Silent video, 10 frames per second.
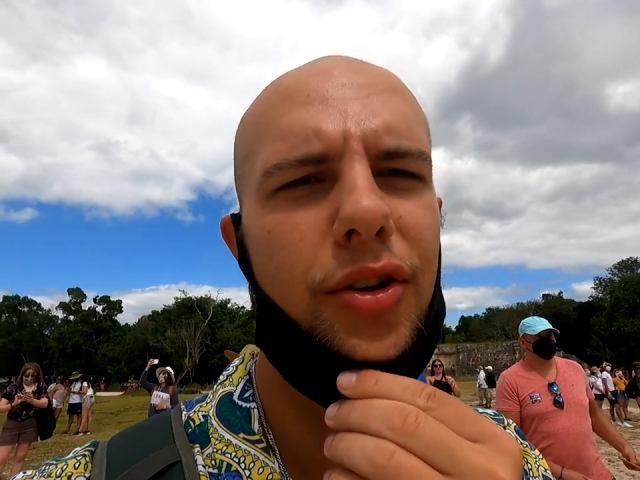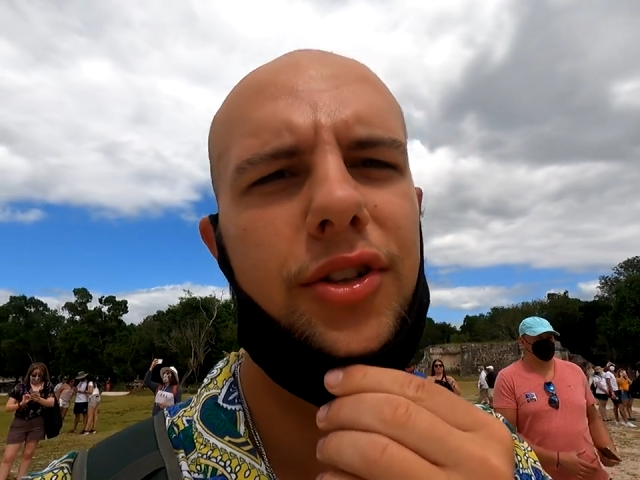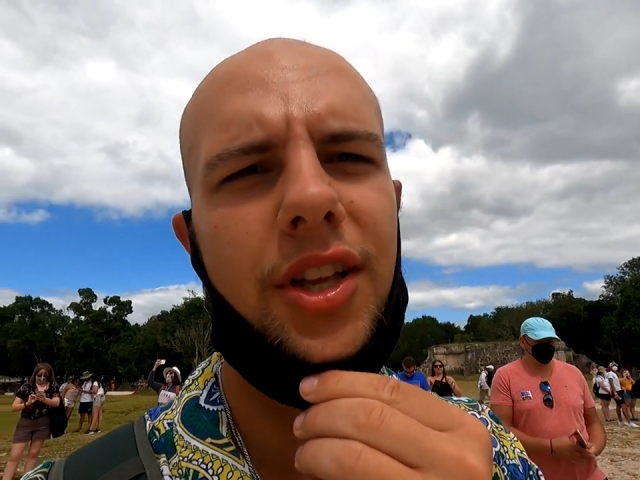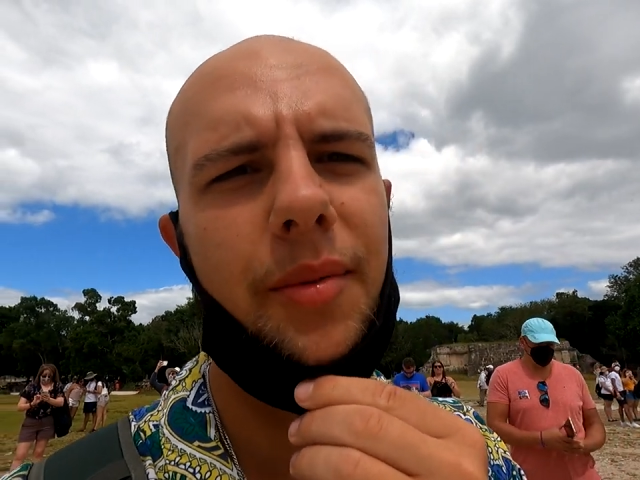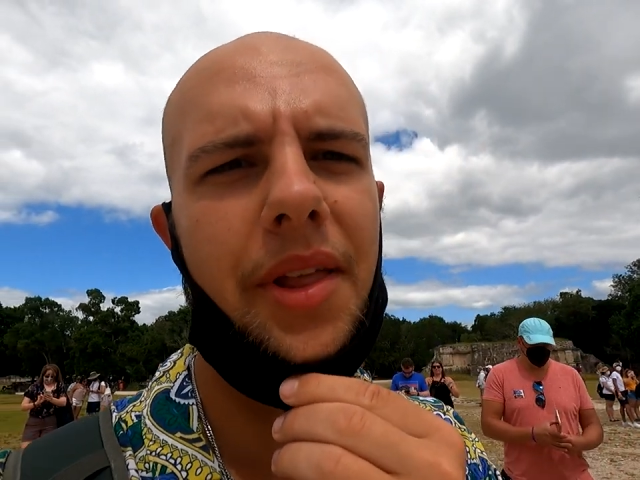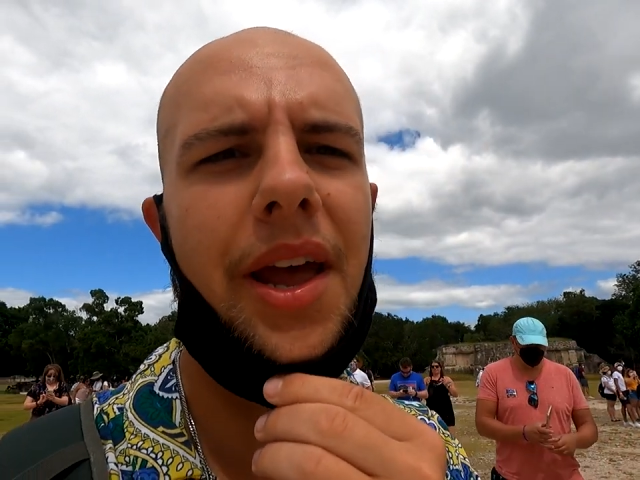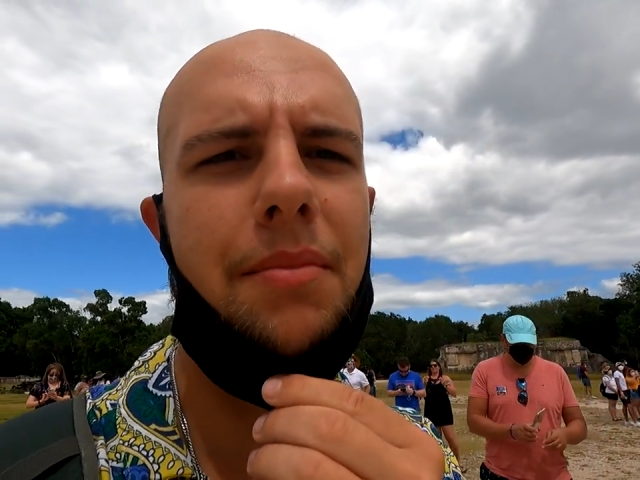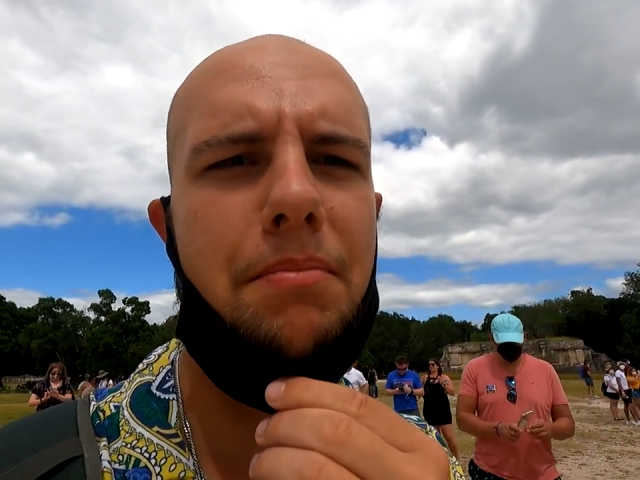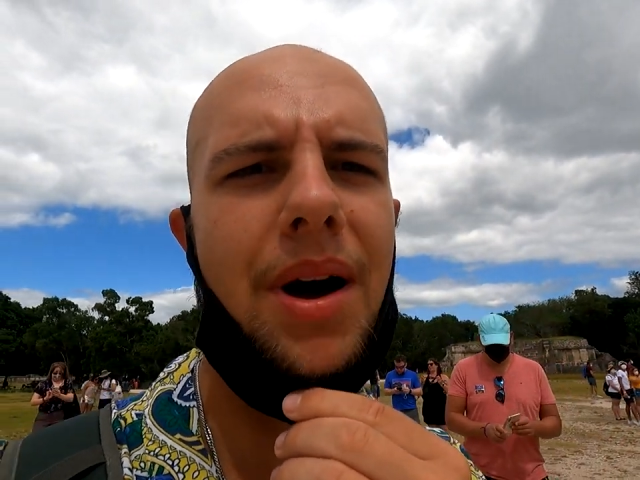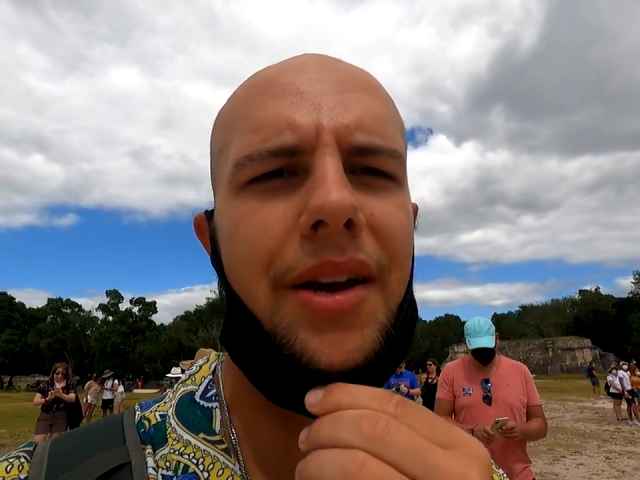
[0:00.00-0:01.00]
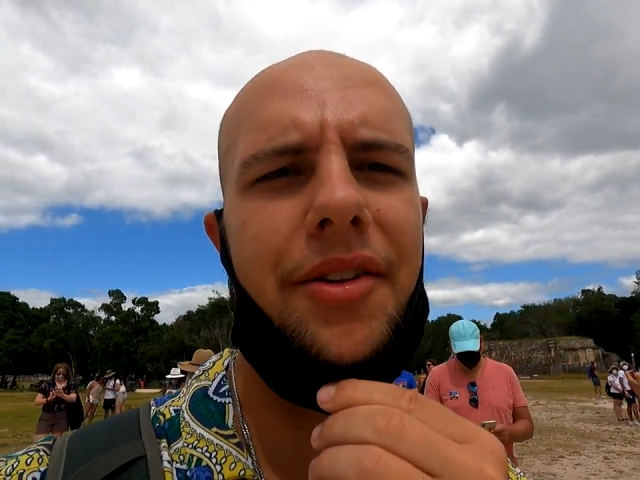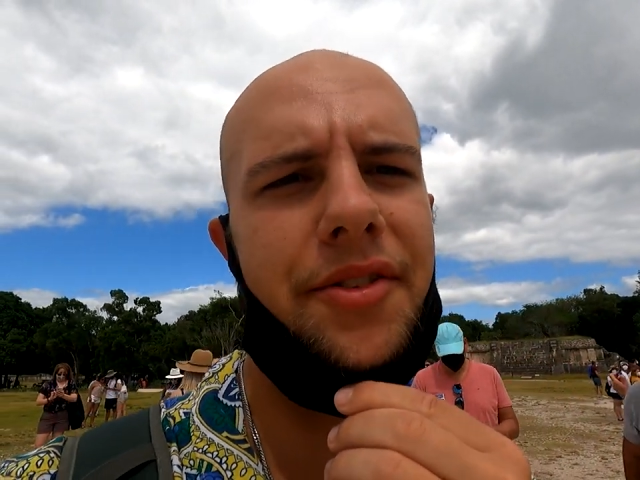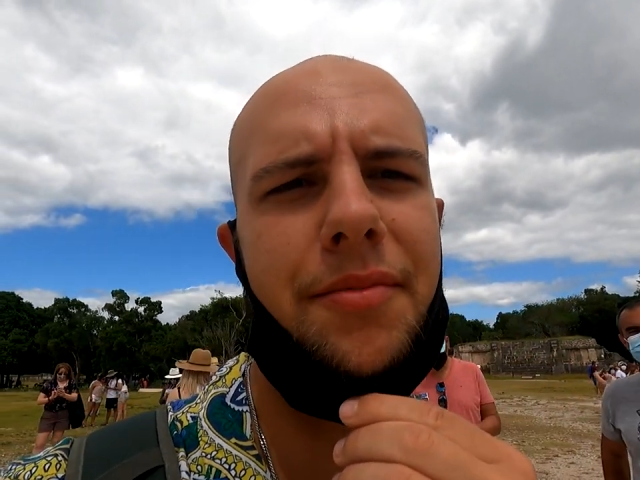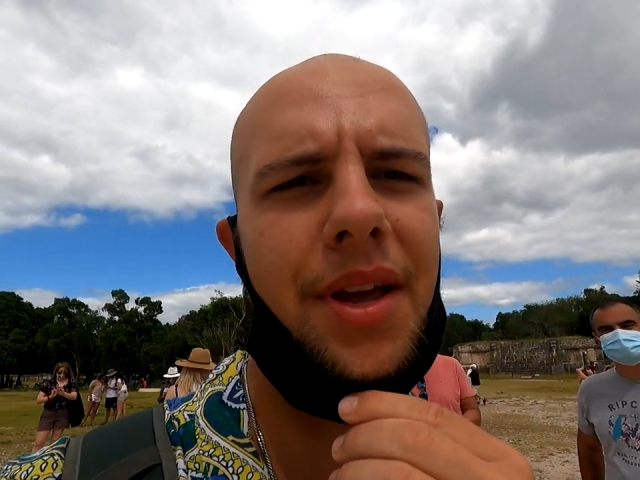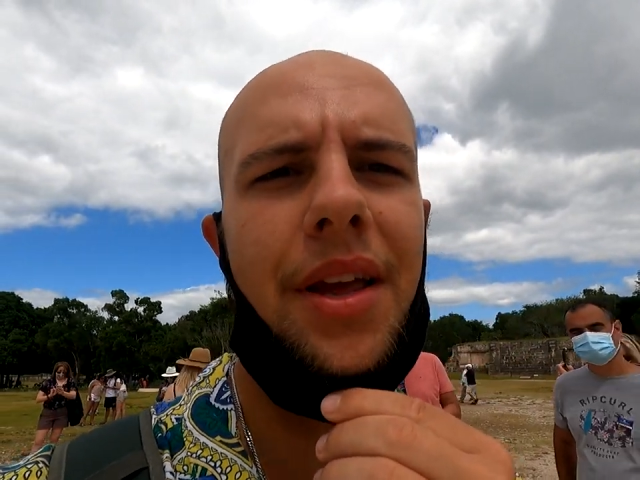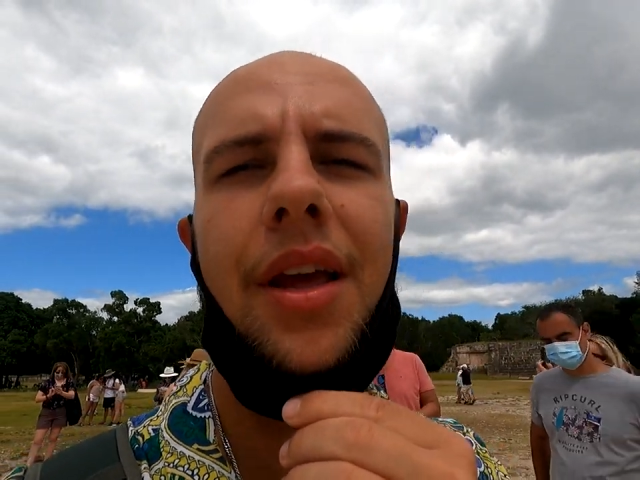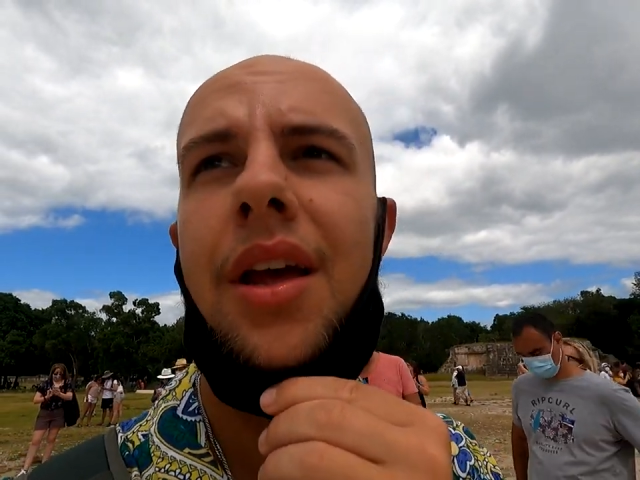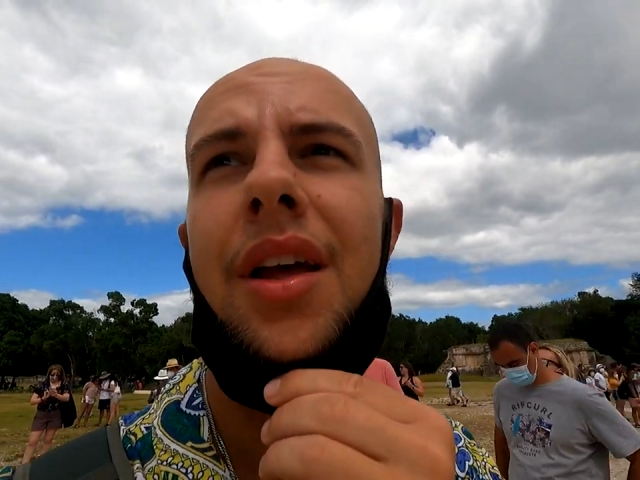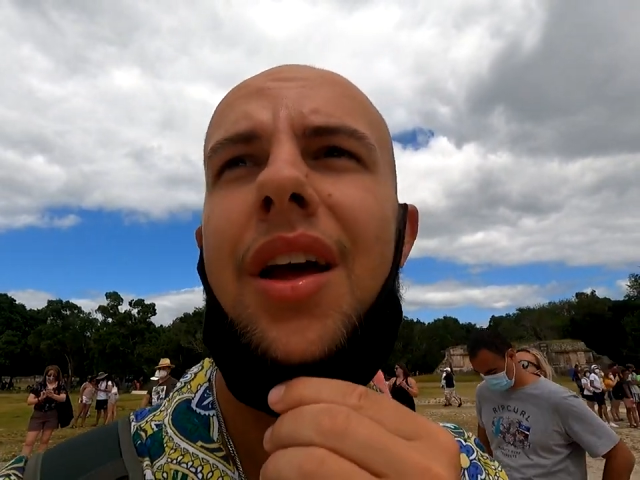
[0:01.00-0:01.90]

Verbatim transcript: Don't tell me that ain't matters, mate.